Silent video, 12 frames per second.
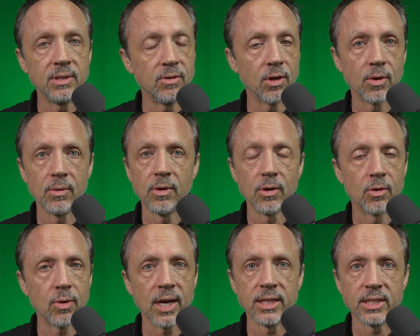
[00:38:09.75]
the
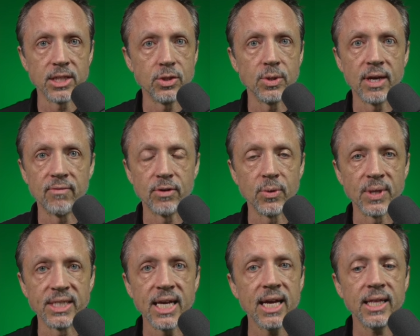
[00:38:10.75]
credits that you get for doing
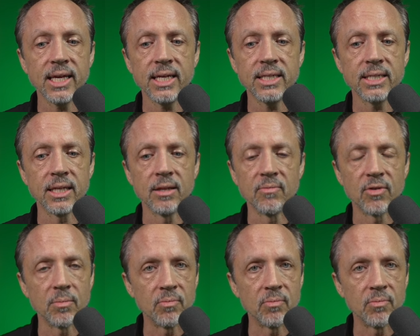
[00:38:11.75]
dailies and for